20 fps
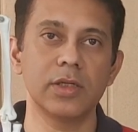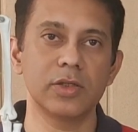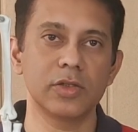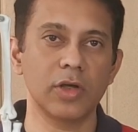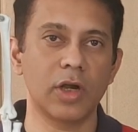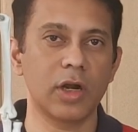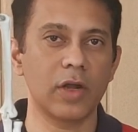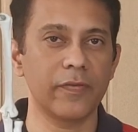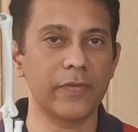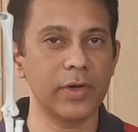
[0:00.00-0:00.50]

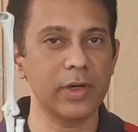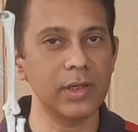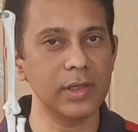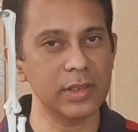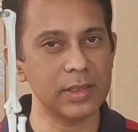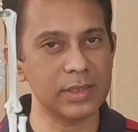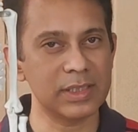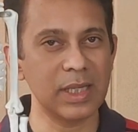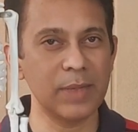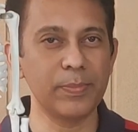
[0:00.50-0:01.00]
sort of
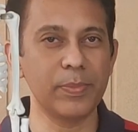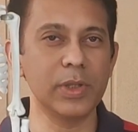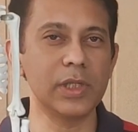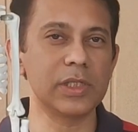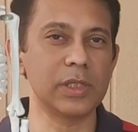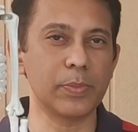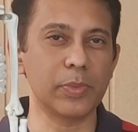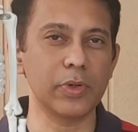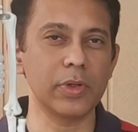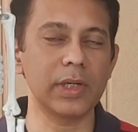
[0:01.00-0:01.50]
a simple
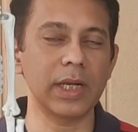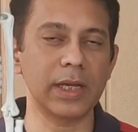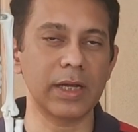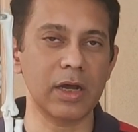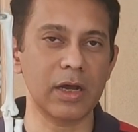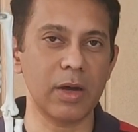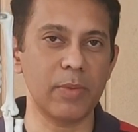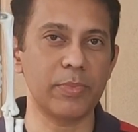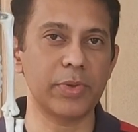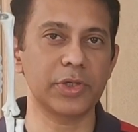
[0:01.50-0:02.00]
support like
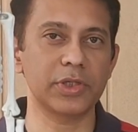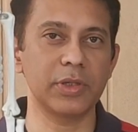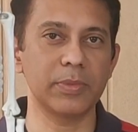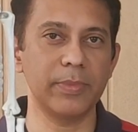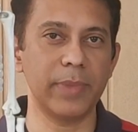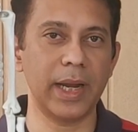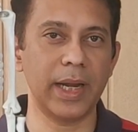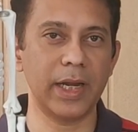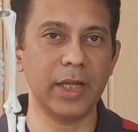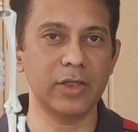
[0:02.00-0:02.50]
a
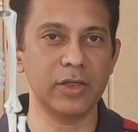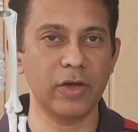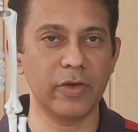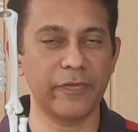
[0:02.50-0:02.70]
compression bandage,